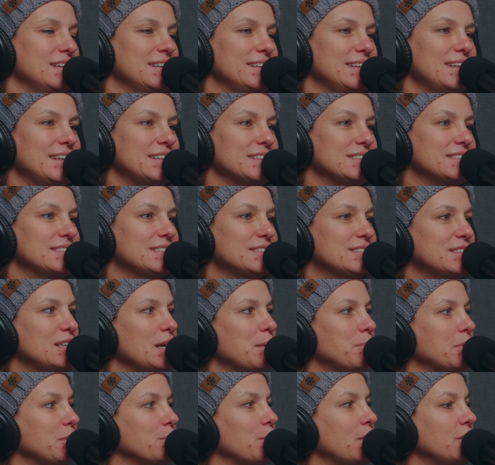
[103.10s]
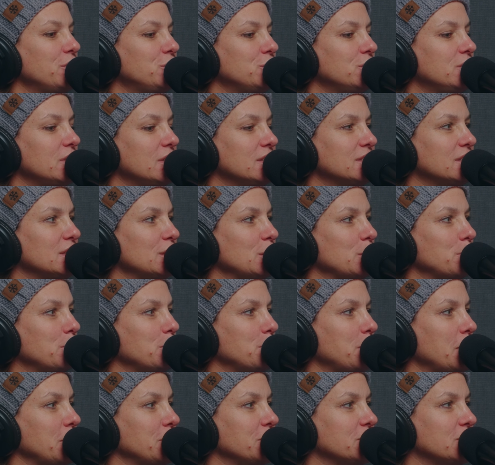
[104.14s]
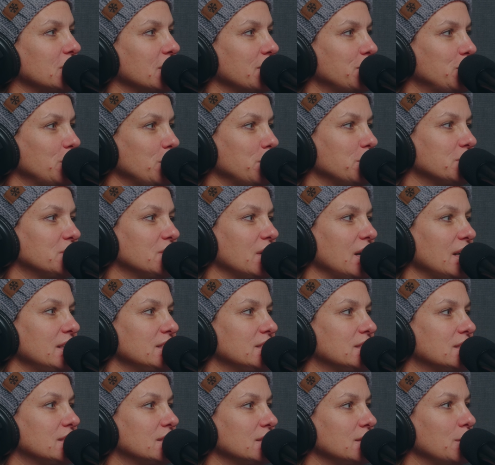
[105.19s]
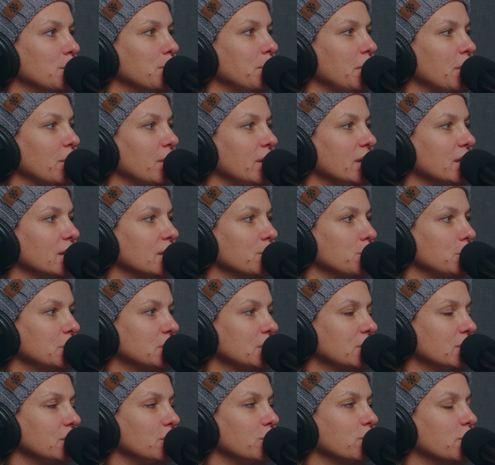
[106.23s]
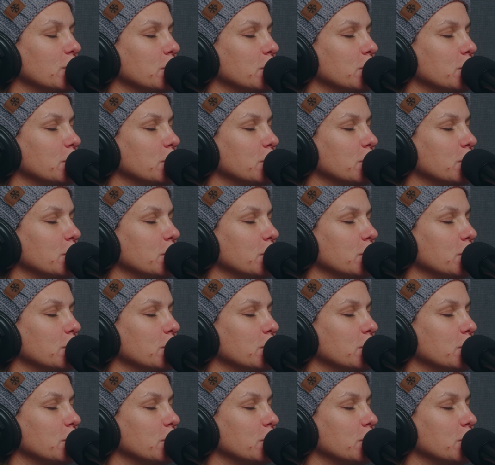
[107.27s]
Yes, Sami, why don't you tell us a little bit about yourself, too, besides you're married and went to the U of